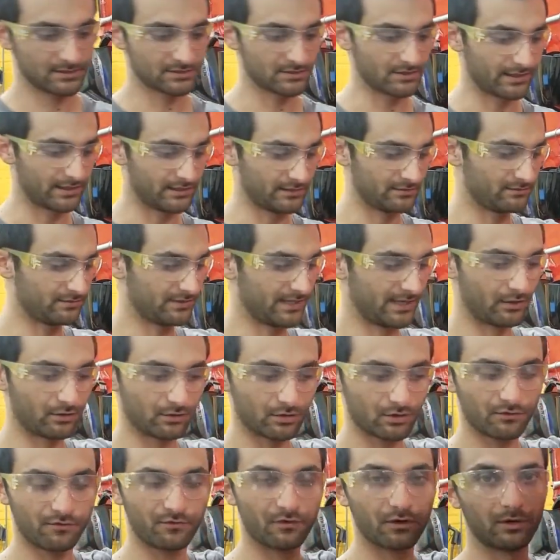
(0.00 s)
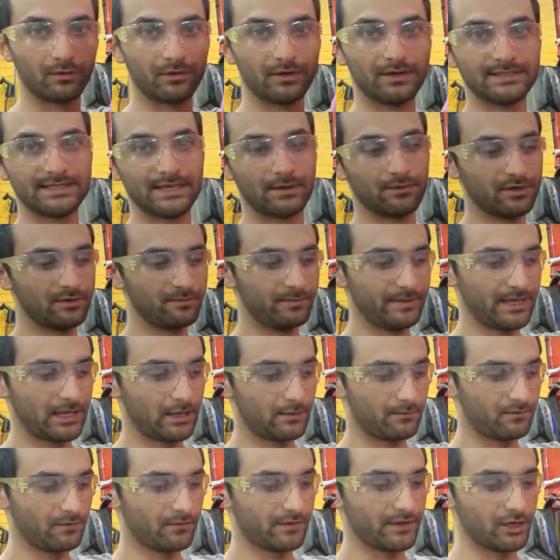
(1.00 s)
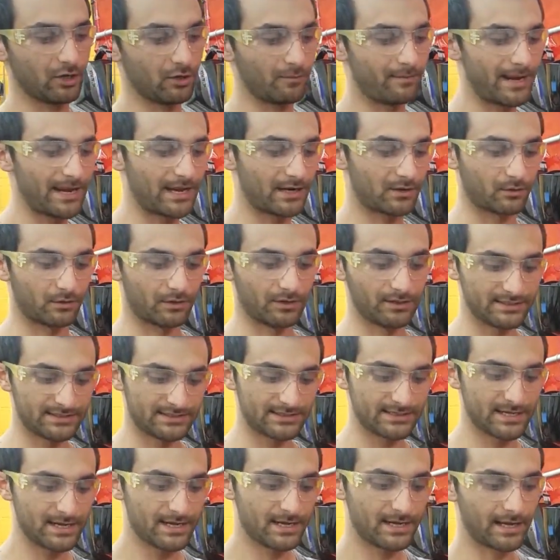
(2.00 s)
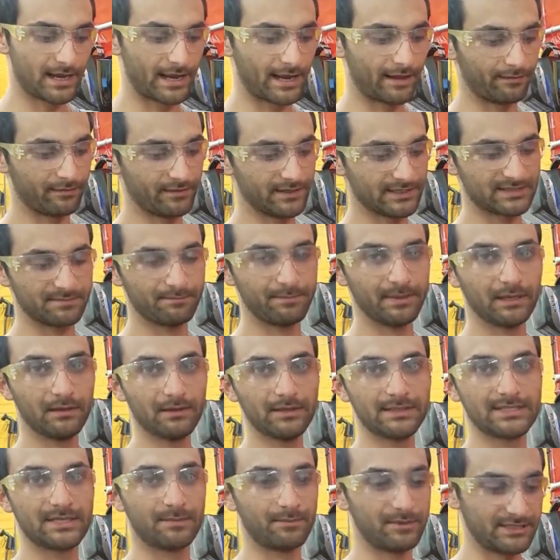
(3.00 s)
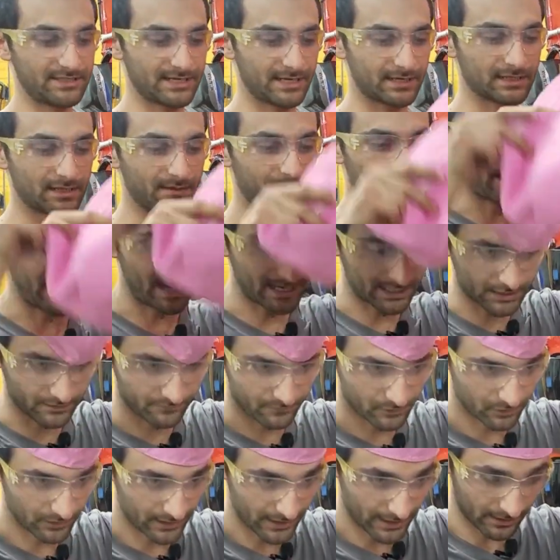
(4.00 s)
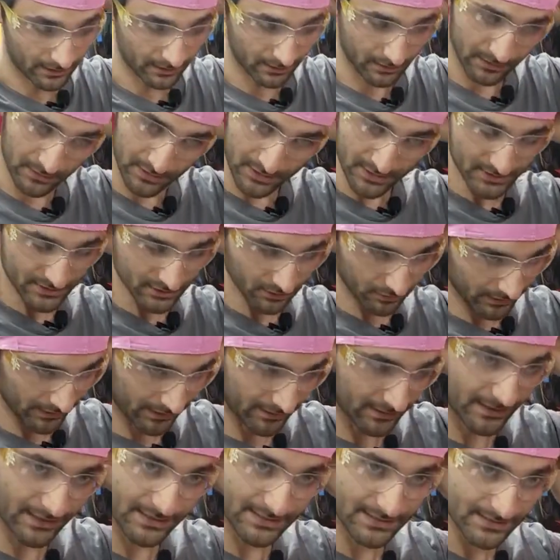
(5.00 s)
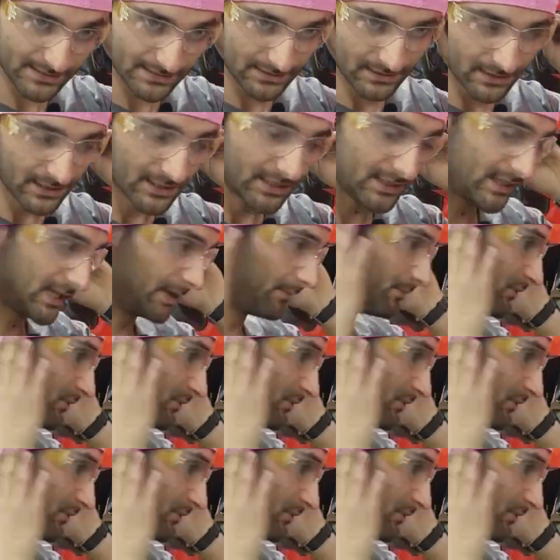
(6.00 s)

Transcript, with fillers: So they, they don't go forwards, that wouldn't be helpful, they go backwards. And this bill is to protect the back of your neck. So you're like this, they